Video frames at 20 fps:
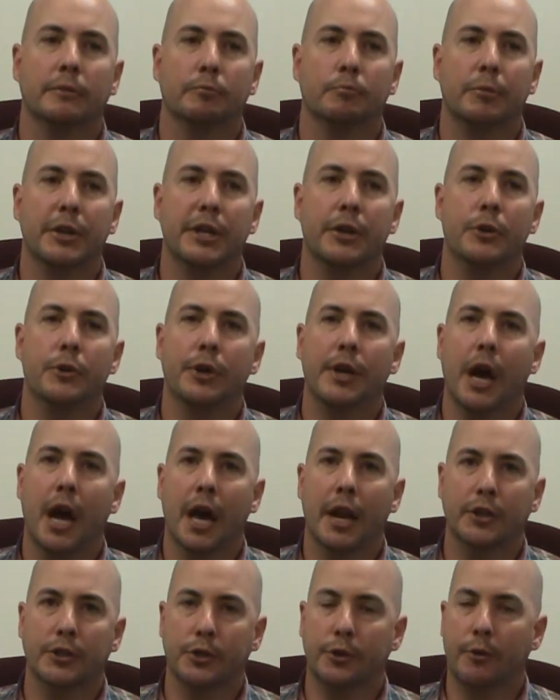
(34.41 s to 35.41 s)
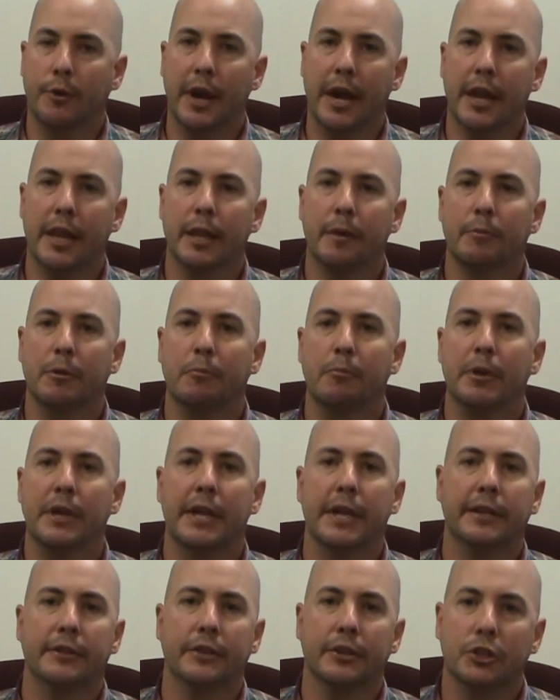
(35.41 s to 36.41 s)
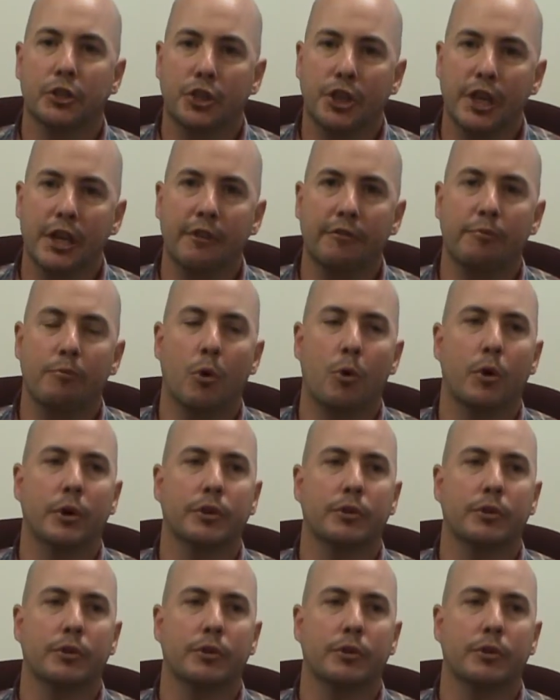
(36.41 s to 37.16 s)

be who God has created them to be, to achieve more,